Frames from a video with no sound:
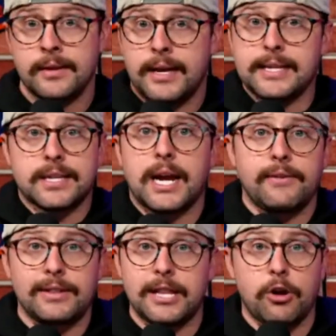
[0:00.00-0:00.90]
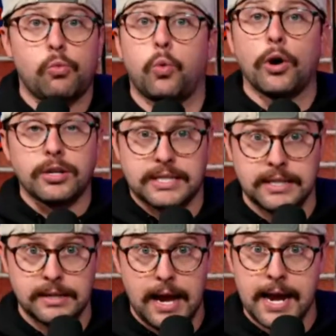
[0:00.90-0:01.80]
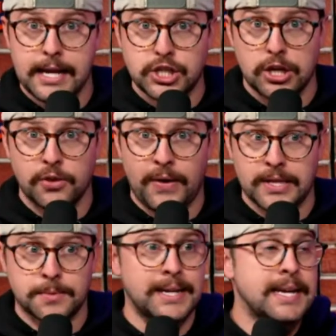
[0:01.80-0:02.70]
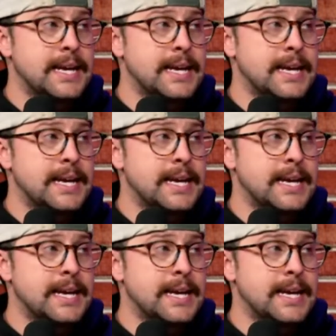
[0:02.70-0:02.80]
He's not even their worst NHL defenseman.